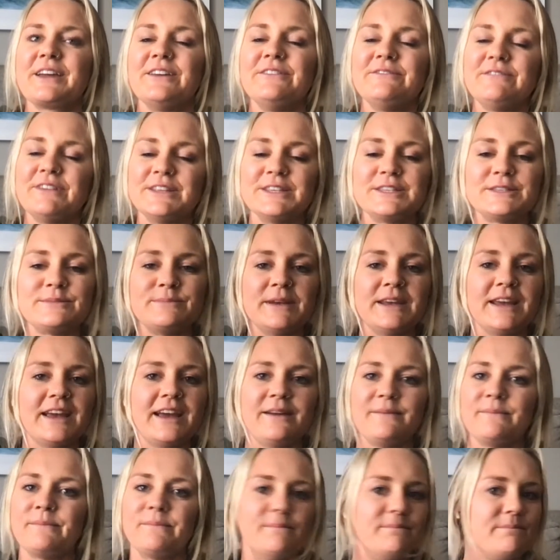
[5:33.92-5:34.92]
convinced me
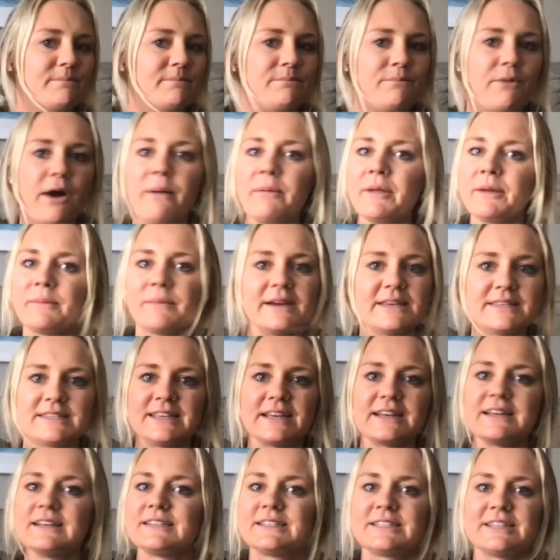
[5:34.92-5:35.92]
at probably my
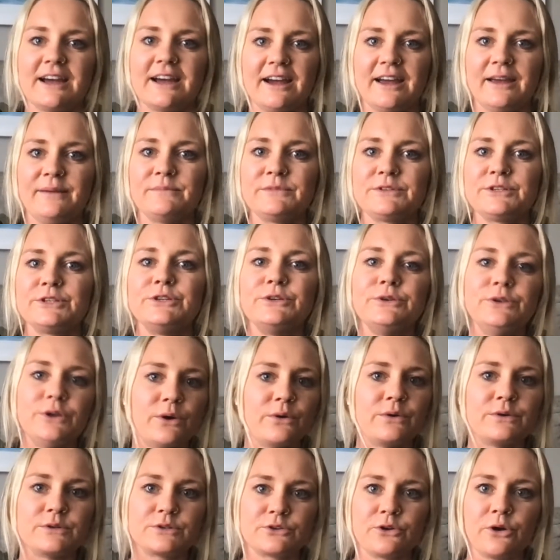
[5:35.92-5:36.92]
sickest time to do
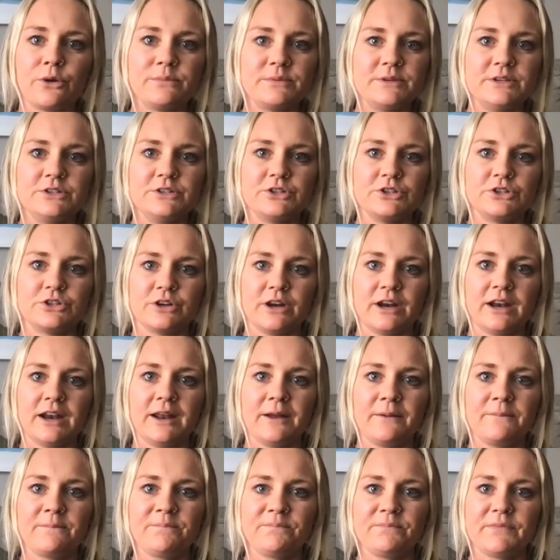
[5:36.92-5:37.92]
yoga sculpt teacher
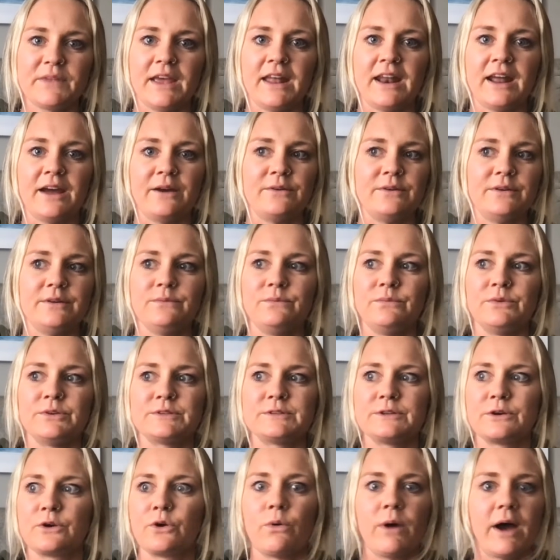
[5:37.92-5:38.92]
training. And I
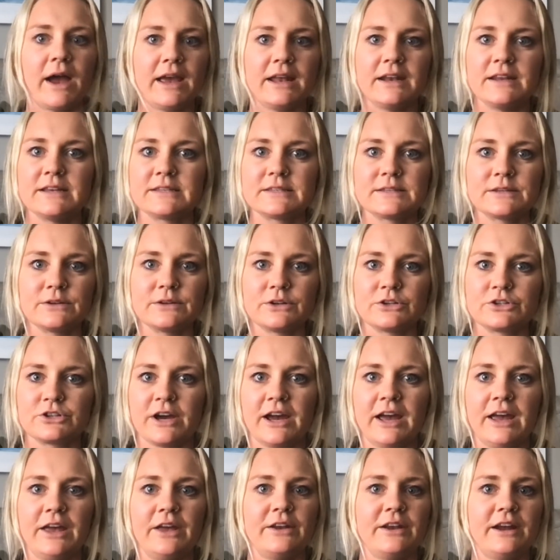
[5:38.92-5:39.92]
was the quietest little
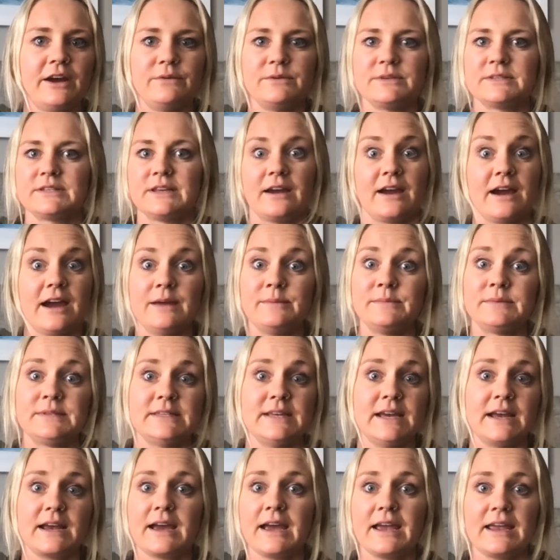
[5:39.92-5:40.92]
child. I was like, I'm
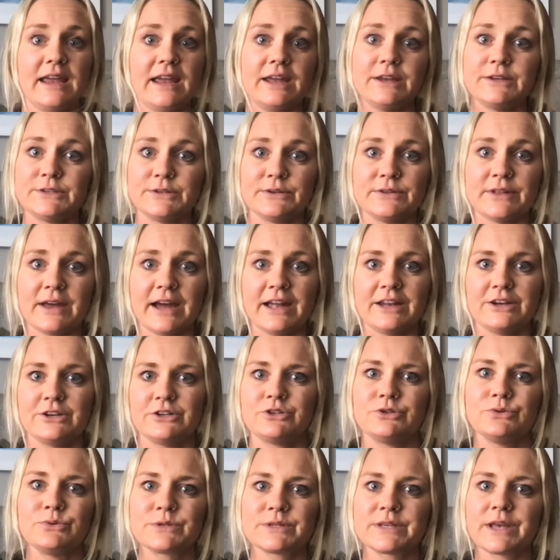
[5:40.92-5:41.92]
sick, I can't do that.
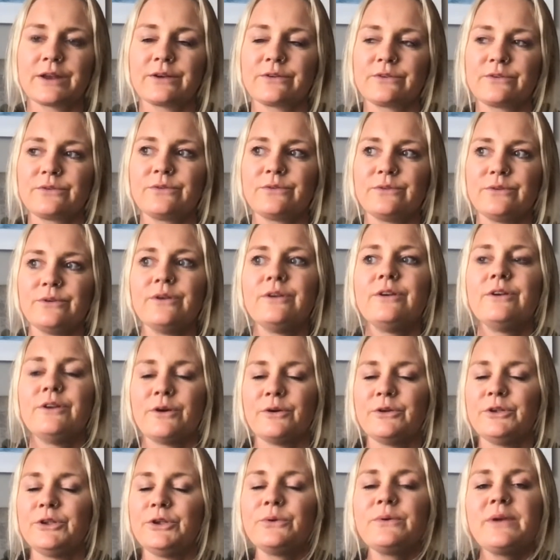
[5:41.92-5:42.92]
And she was like,
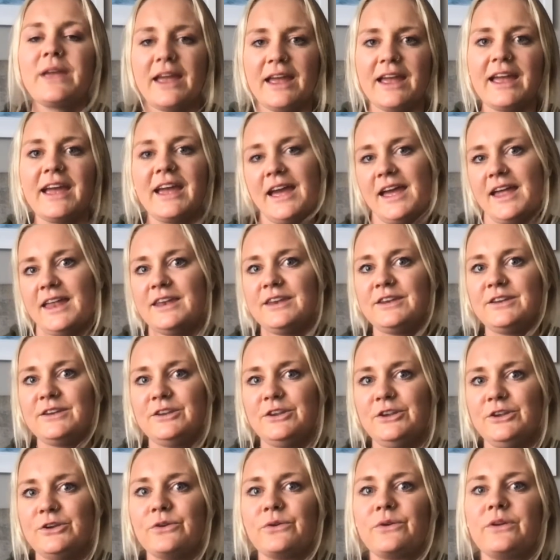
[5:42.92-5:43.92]
no, you can.
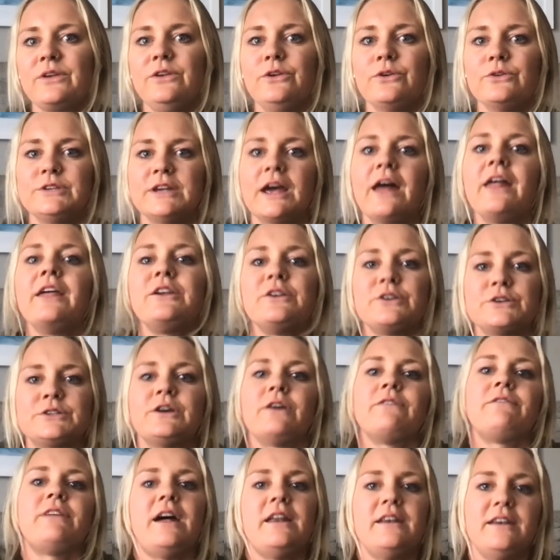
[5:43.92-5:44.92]
You're telling
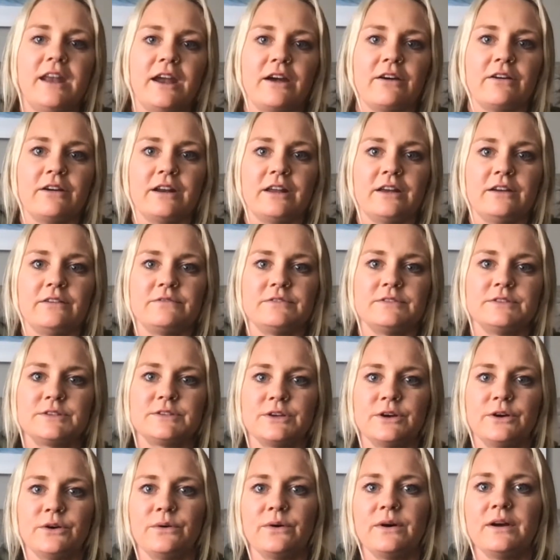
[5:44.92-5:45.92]
yourself that narrative. And
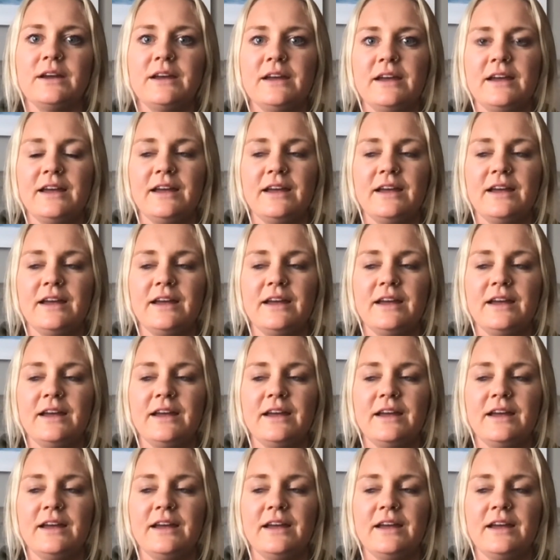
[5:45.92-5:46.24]
so